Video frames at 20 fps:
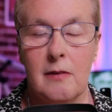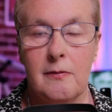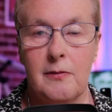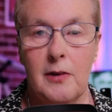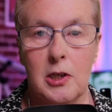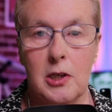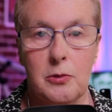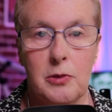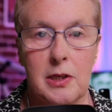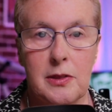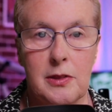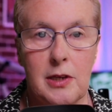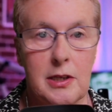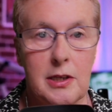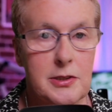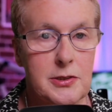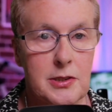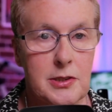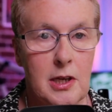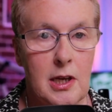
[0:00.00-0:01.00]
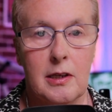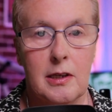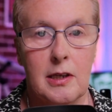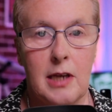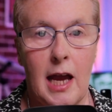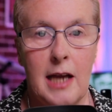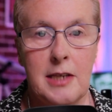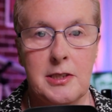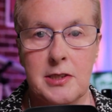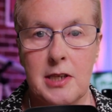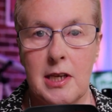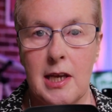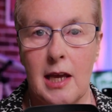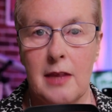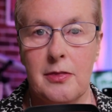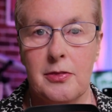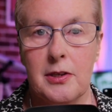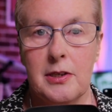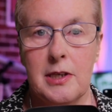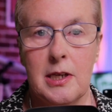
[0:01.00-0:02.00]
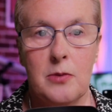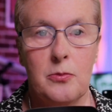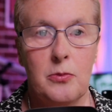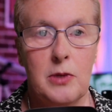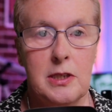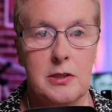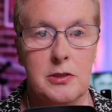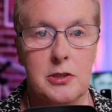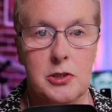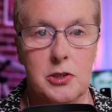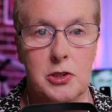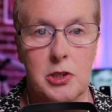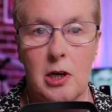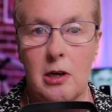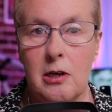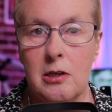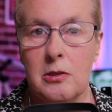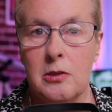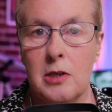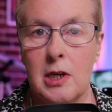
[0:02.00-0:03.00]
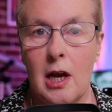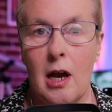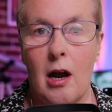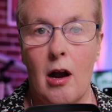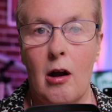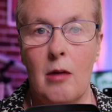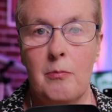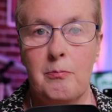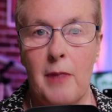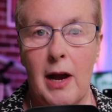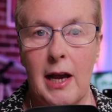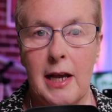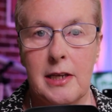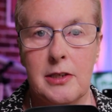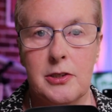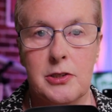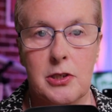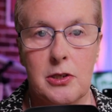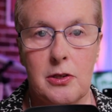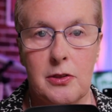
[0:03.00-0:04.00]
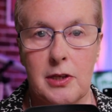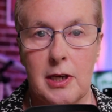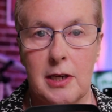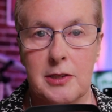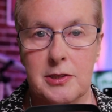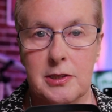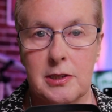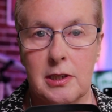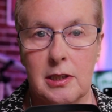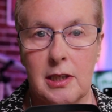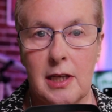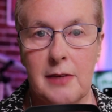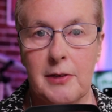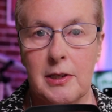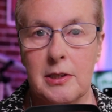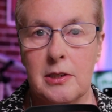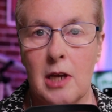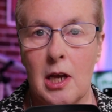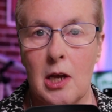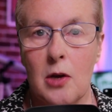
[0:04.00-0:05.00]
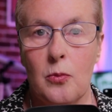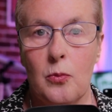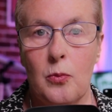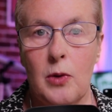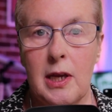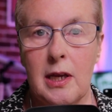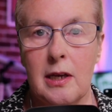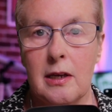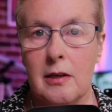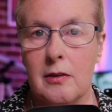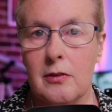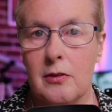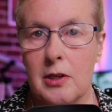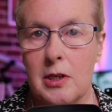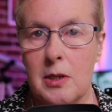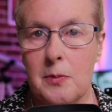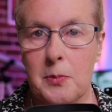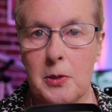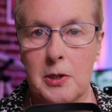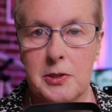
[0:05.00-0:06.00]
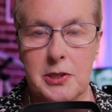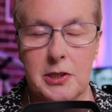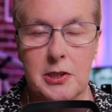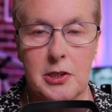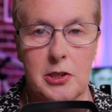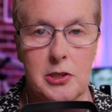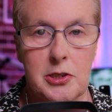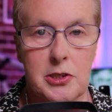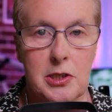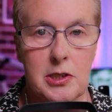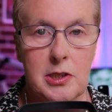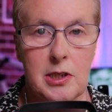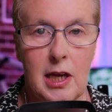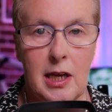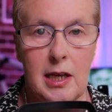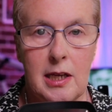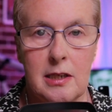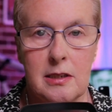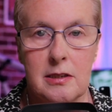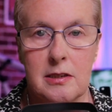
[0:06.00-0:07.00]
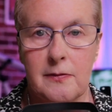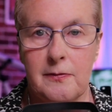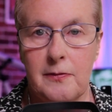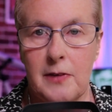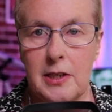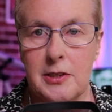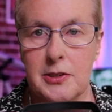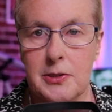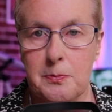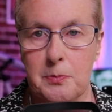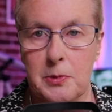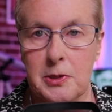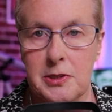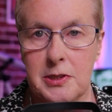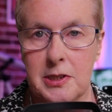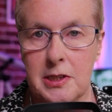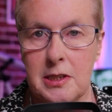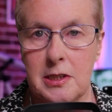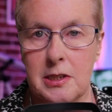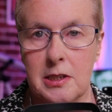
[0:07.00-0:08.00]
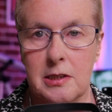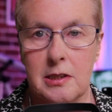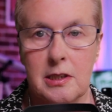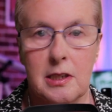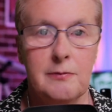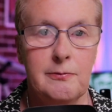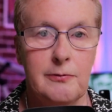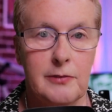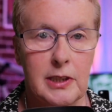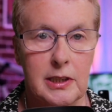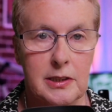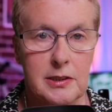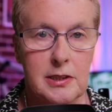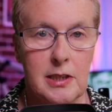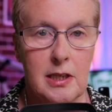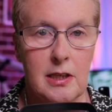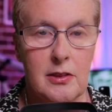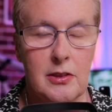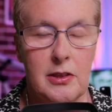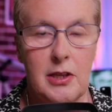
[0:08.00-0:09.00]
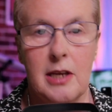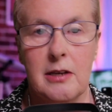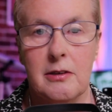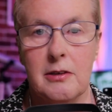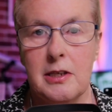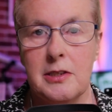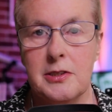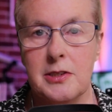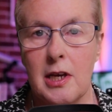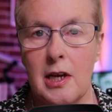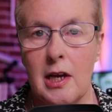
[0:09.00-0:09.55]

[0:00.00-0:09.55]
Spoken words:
Following this, Caylee Anthony went to trial on May 2011, where the prosecution and defence presented conflicting theories